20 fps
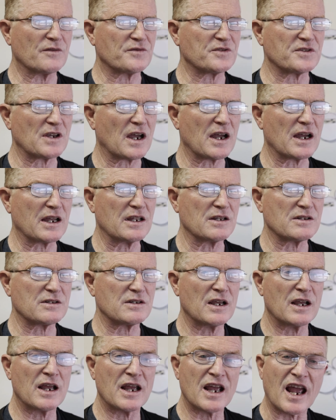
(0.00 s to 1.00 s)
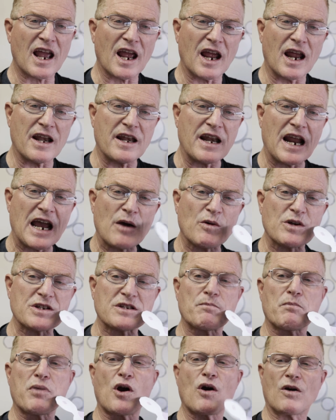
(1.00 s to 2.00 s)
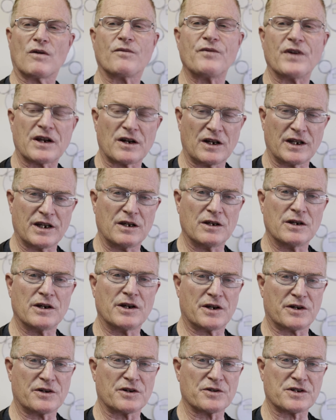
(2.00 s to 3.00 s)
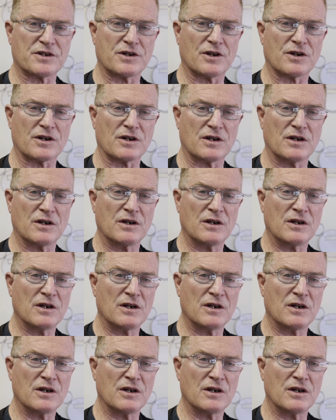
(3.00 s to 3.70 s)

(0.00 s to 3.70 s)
of science, and now it's perfectly understood.